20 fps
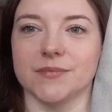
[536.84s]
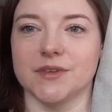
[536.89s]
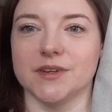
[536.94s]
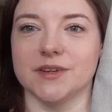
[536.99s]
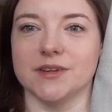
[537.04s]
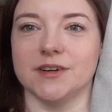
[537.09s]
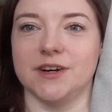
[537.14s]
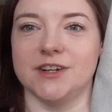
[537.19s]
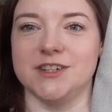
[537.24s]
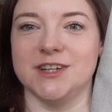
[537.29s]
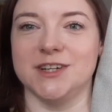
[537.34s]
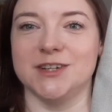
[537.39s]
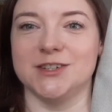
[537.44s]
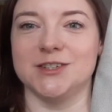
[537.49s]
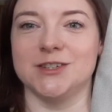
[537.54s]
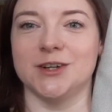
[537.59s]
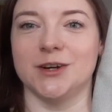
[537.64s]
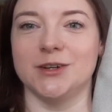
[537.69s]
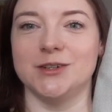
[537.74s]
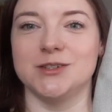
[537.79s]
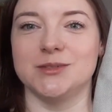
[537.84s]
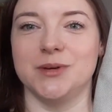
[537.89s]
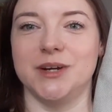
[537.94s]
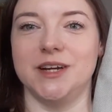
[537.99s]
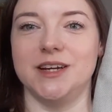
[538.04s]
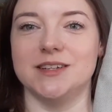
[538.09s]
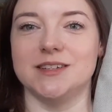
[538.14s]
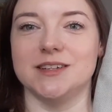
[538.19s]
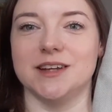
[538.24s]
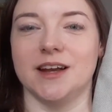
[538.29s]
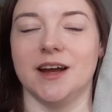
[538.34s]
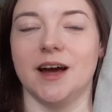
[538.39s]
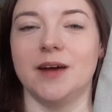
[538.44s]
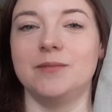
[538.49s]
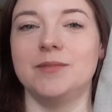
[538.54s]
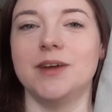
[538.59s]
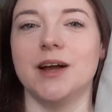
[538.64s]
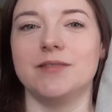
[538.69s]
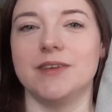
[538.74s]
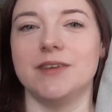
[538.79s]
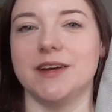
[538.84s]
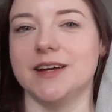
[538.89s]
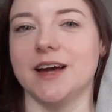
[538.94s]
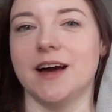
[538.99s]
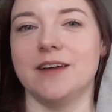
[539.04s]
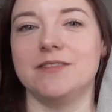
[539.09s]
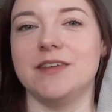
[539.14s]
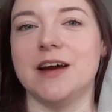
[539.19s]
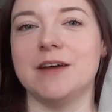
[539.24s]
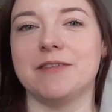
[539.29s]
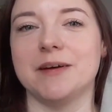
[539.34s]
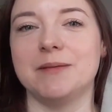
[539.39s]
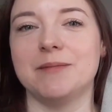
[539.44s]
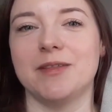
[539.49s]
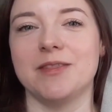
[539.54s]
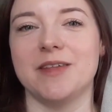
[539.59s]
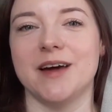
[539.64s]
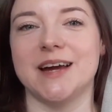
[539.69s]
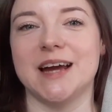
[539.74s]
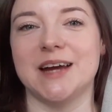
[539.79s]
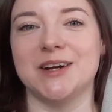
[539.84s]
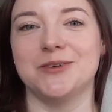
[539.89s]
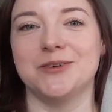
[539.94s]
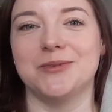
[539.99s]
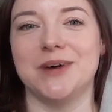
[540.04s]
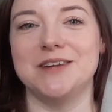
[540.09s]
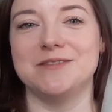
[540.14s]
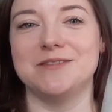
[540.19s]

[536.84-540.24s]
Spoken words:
I just think it's so sweet, and I'm loving. Every month I cannot wait for